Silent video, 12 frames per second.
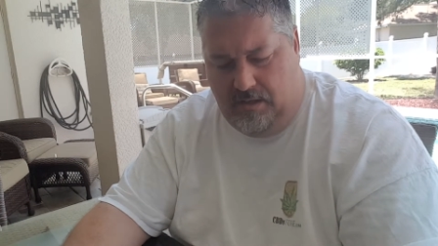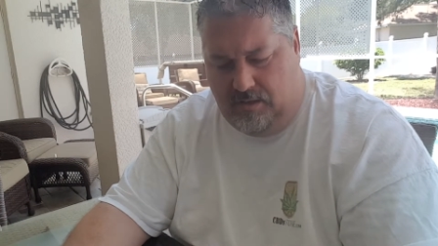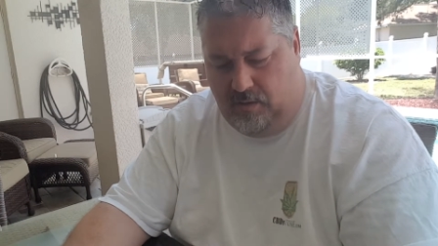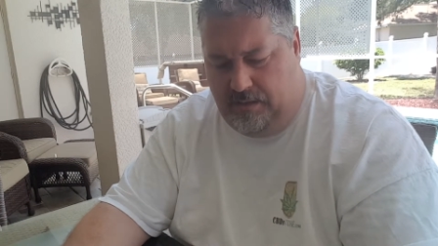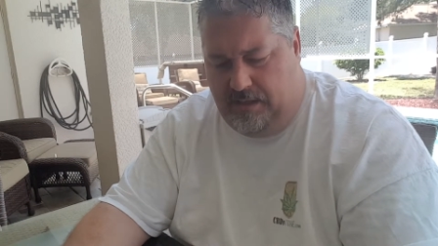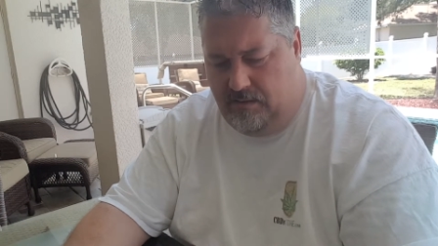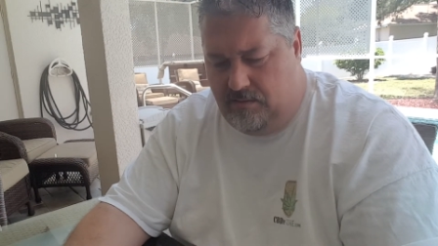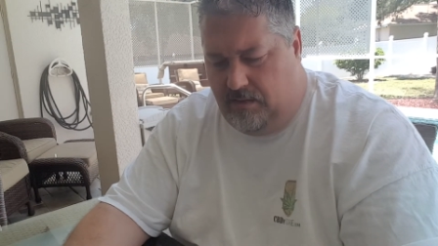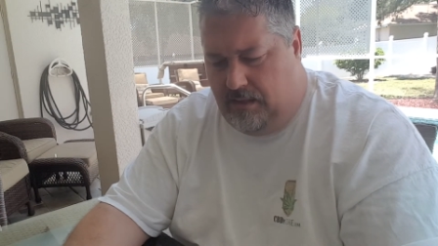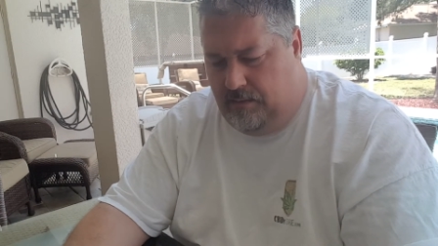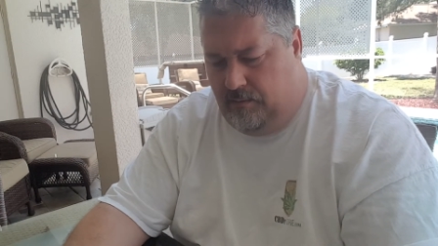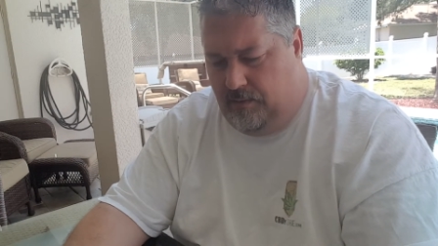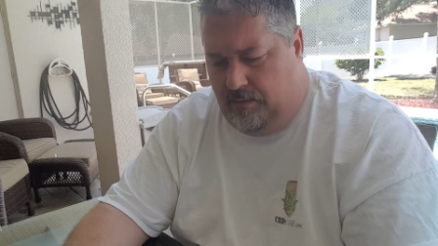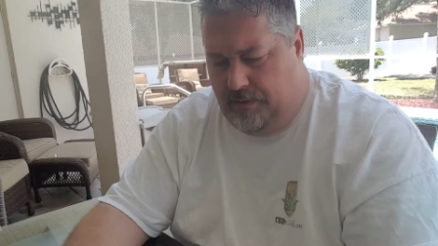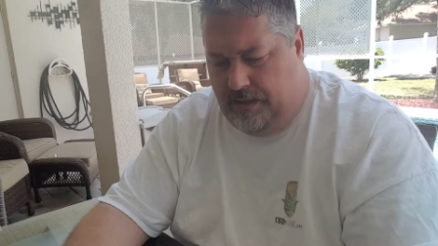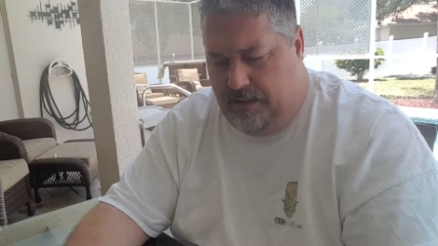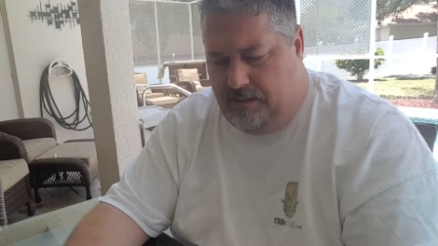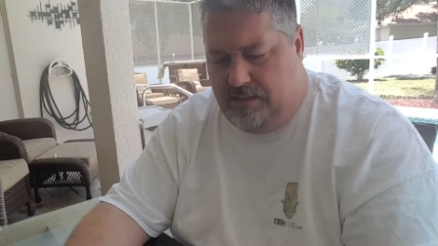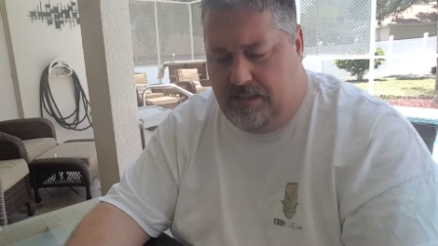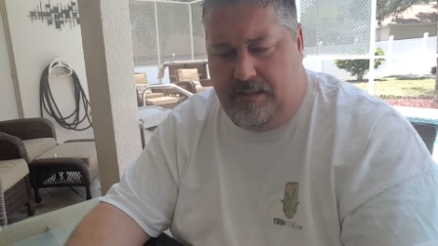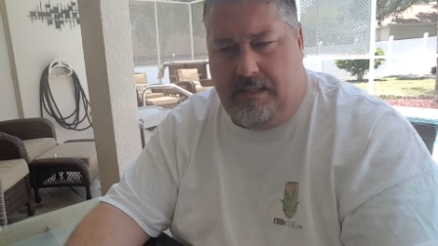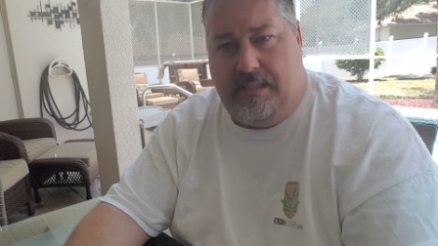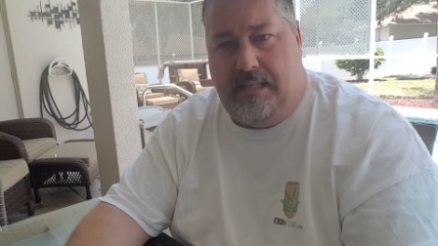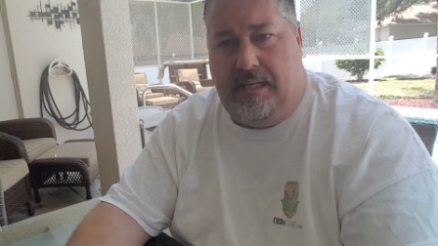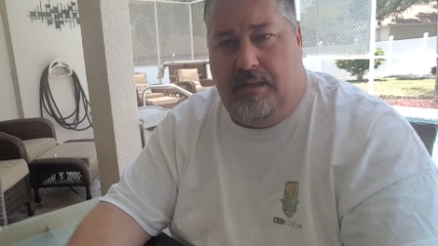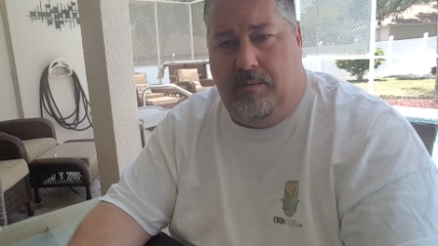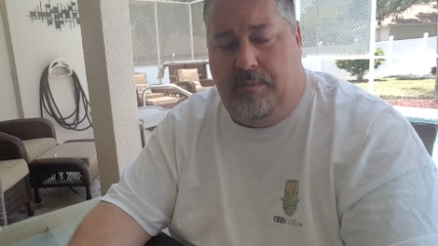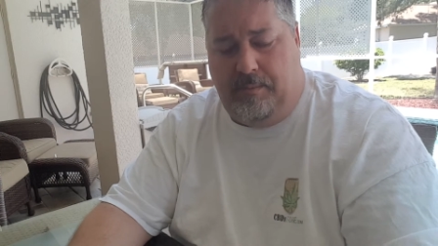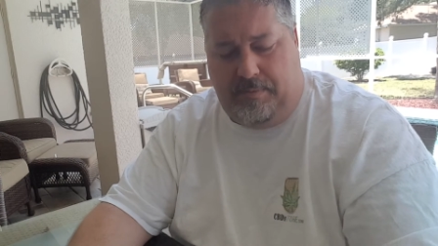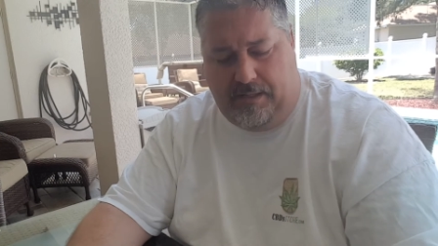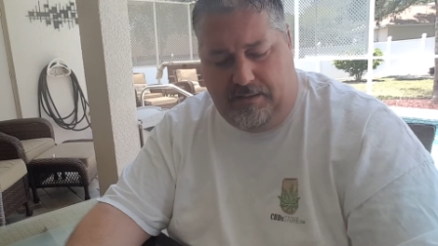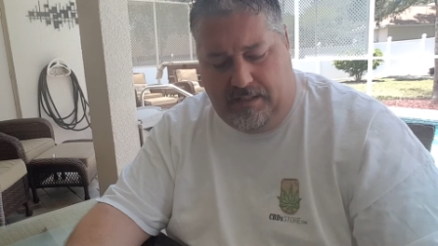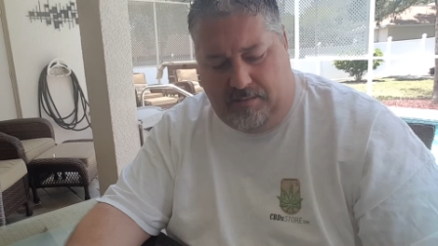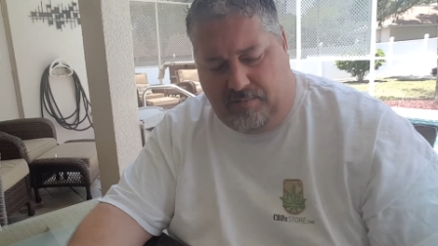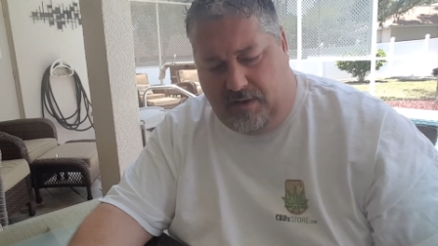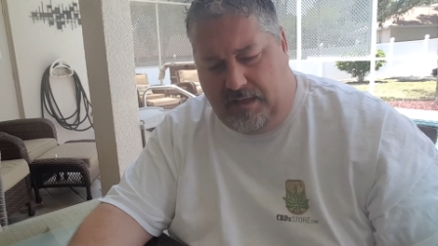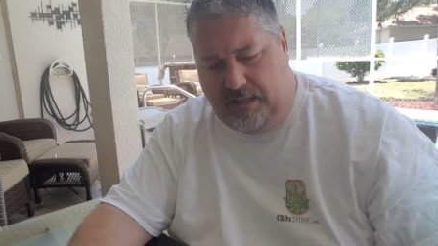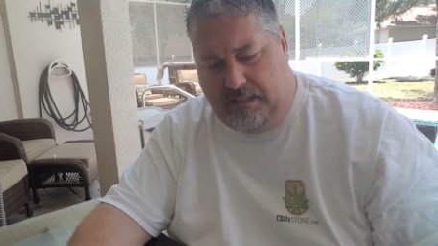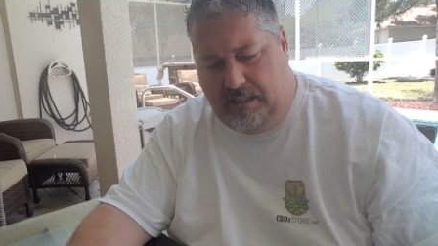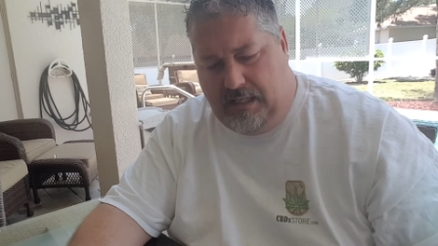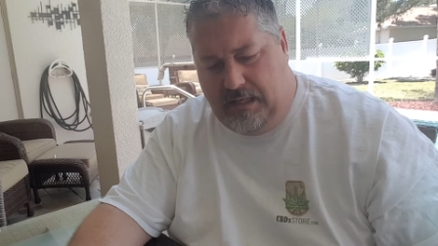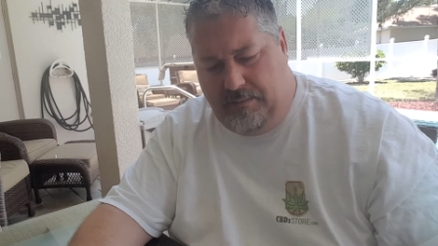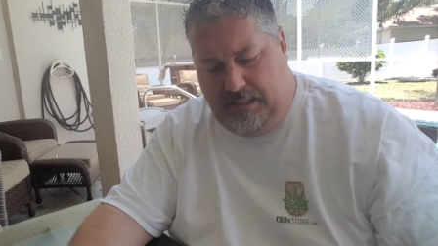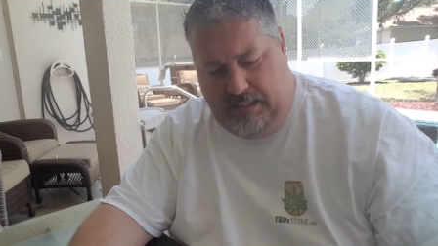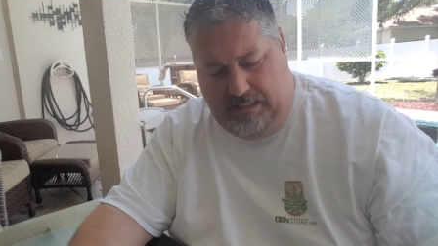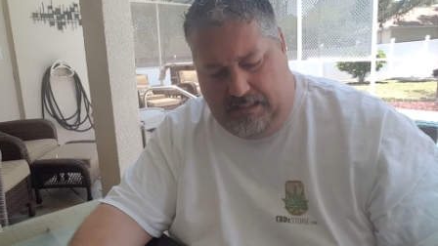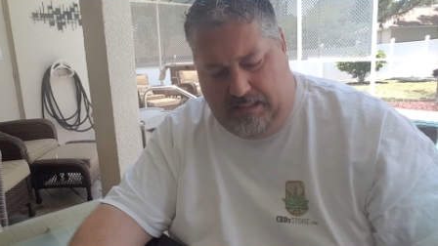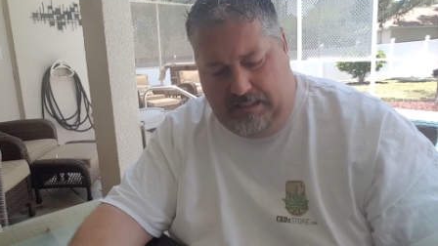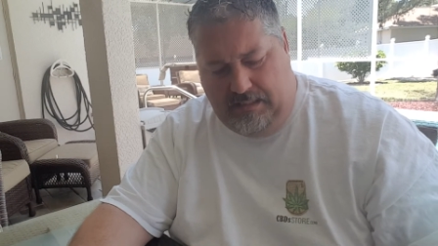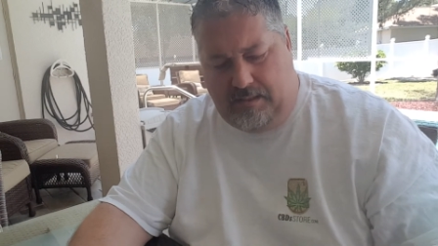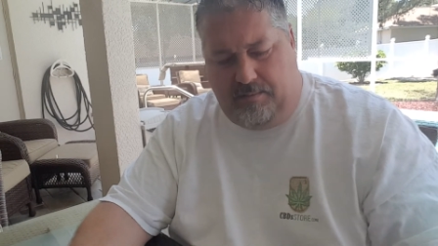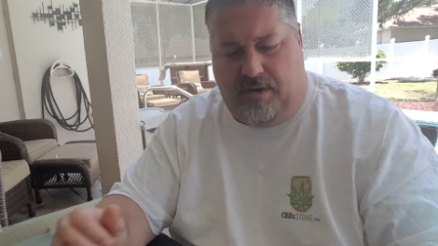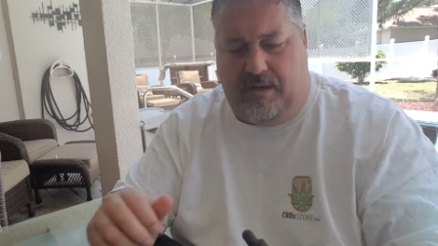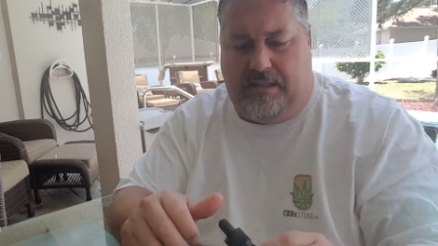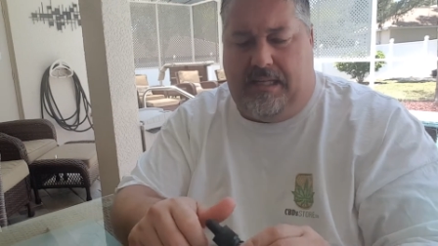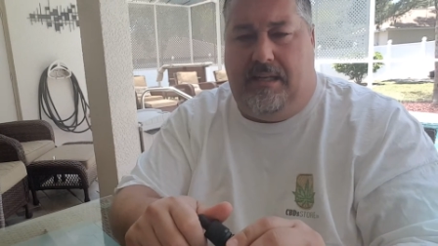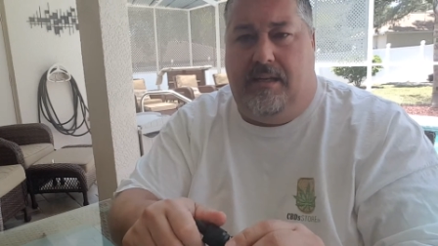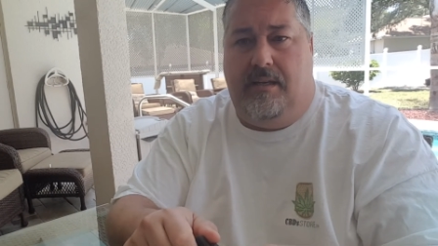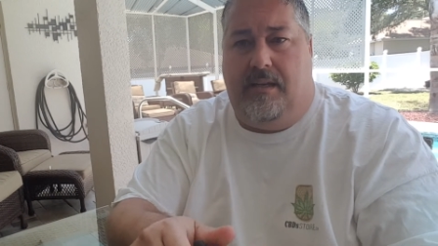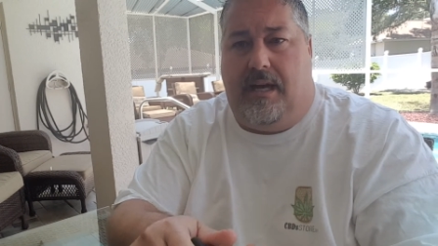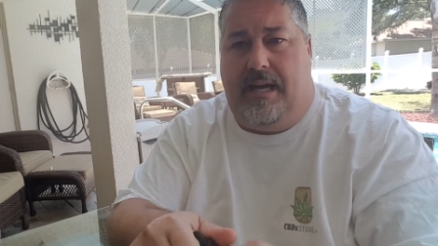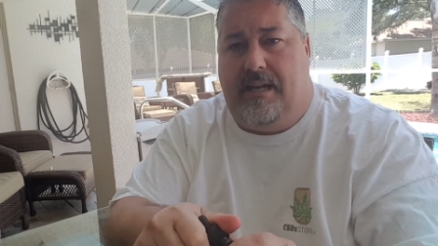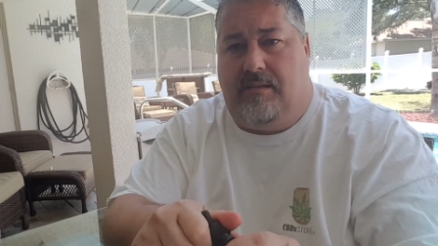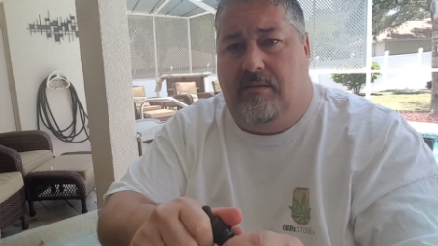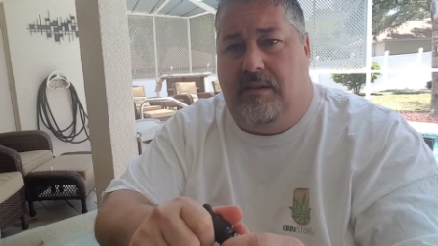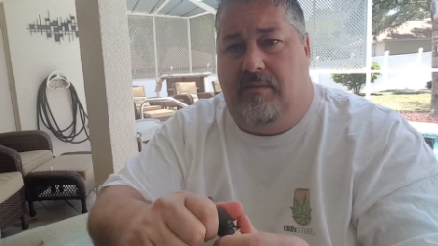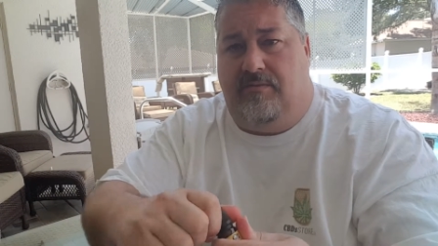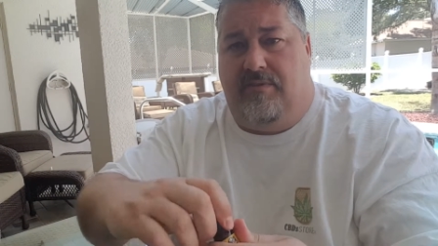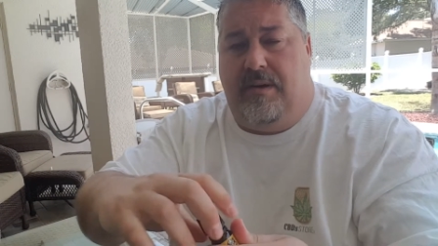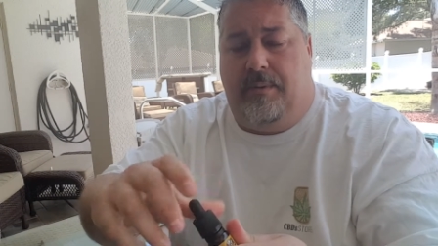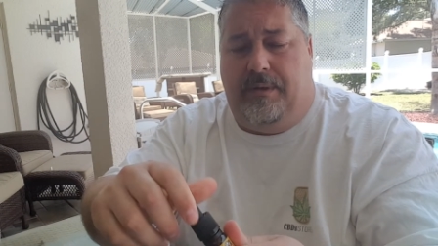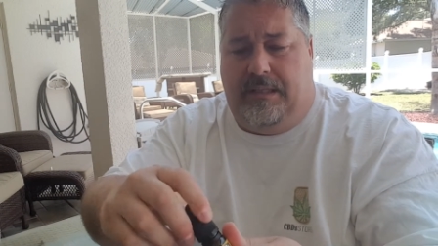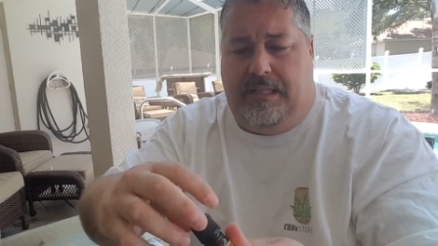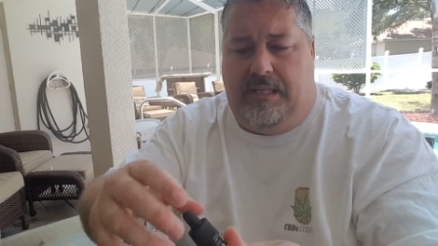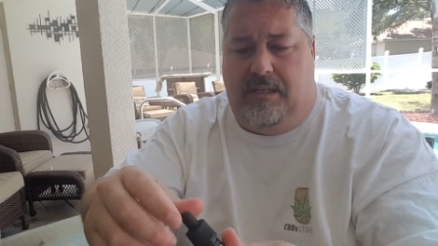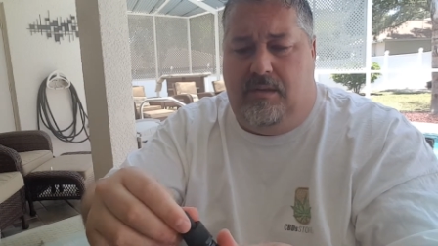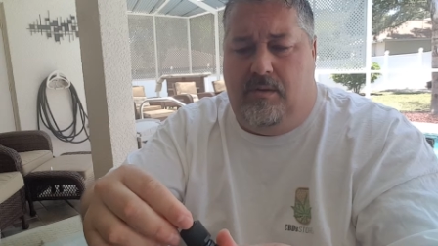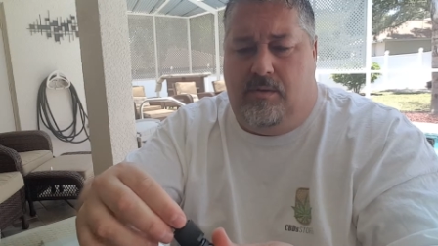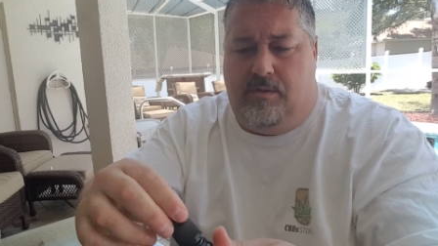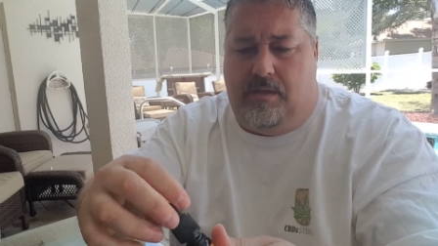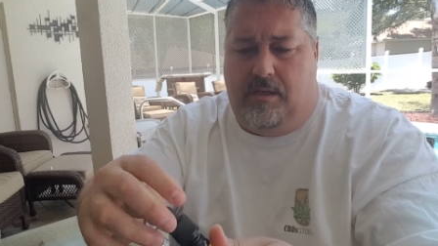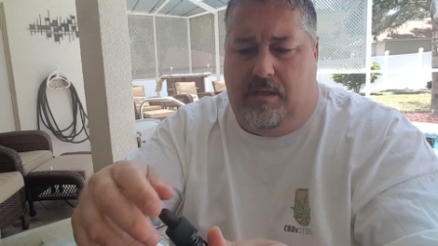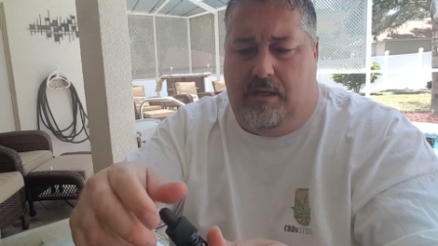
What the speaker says: So here's what we're going to tell you today, a little bit about this product, and this is a product that I actually frequently use.